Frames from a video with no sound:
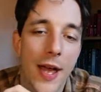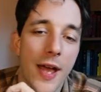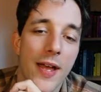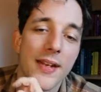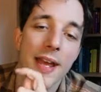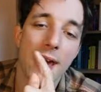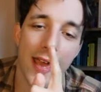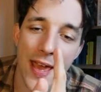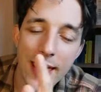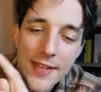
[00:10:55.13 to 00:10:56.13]
an
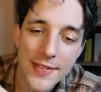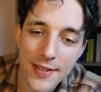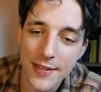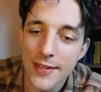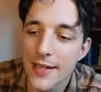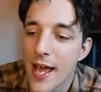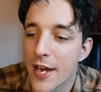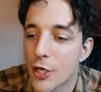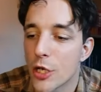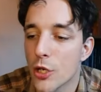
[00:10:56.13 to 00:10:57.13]

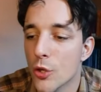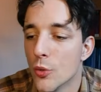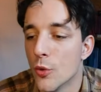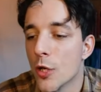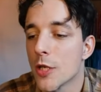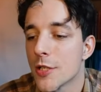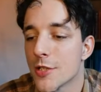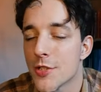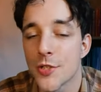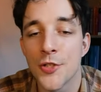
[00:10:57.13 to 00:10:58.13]
8-letter
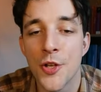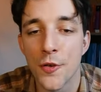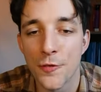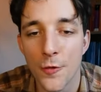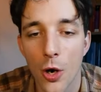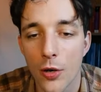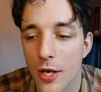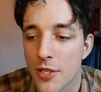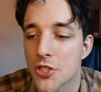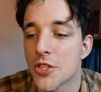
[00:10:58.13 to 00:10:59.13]
word. The
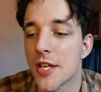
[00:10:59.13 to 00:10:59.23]
forest